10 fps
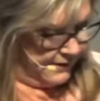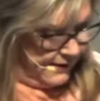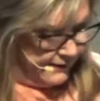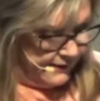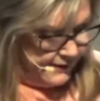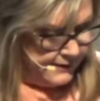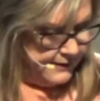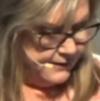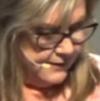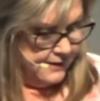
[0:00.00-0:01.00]
And in
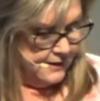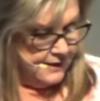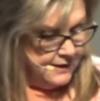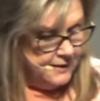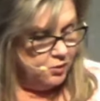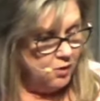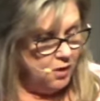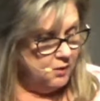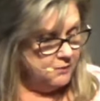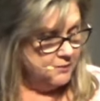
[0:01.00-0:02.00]
it, he
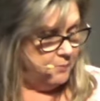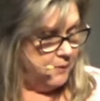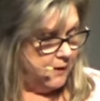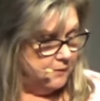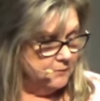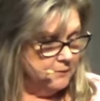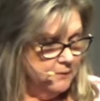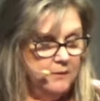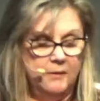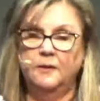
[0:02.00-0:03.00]
talks about
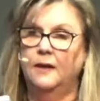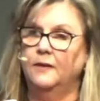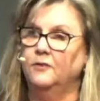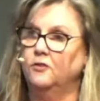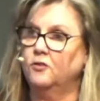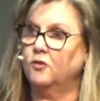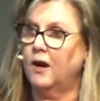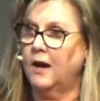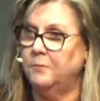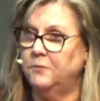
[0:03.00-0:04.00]
and
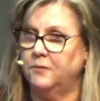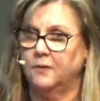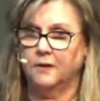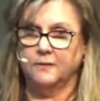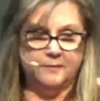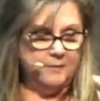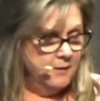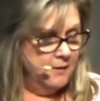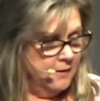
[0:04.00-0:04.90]
describes for us